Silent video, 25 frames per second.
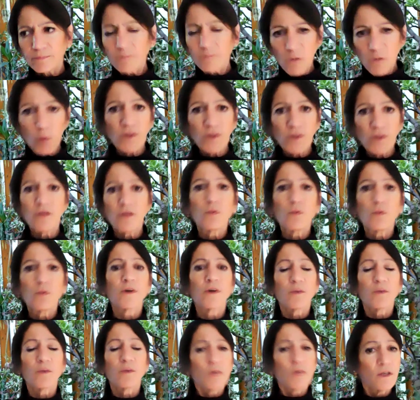We did the work
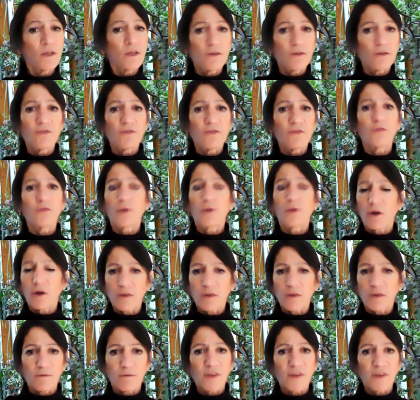that we needed to do. We got the
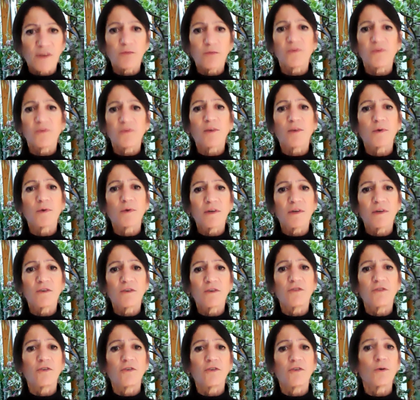investments that we needed
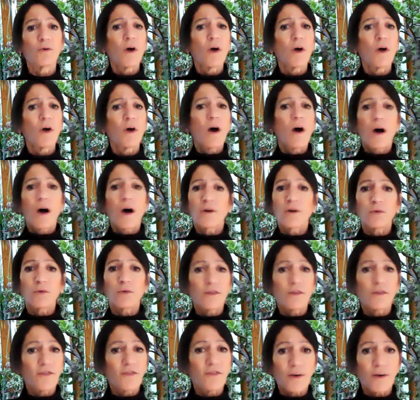to do. I don't need
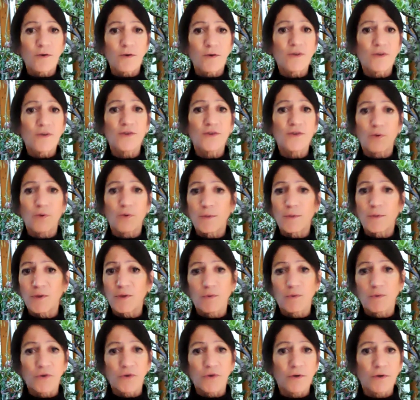to tell you the story, but the
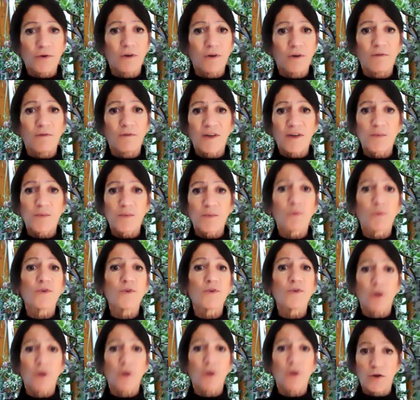return on investment was
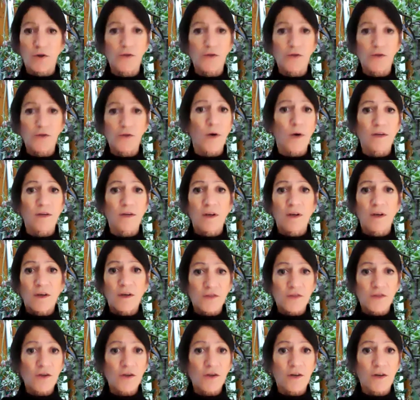also quite
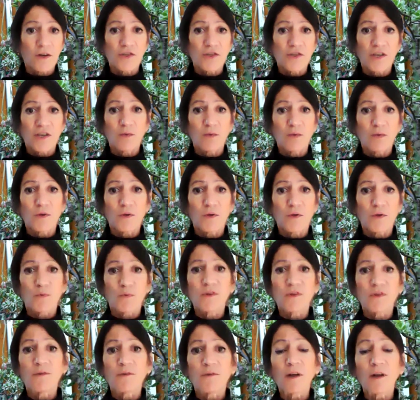astonishing with the
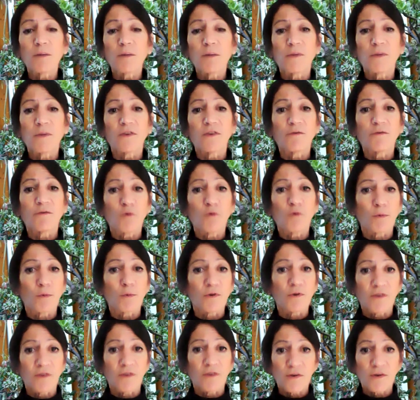redevelopment of former
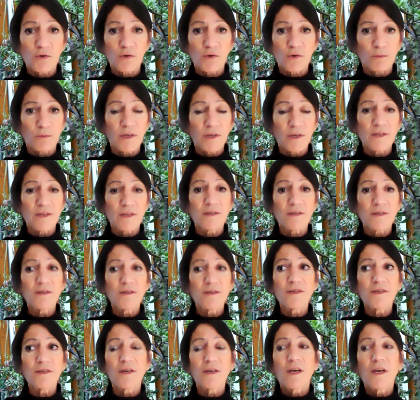industrial
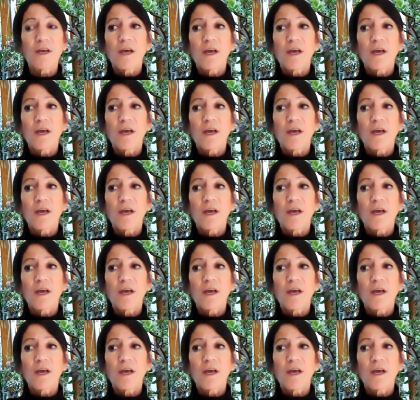places.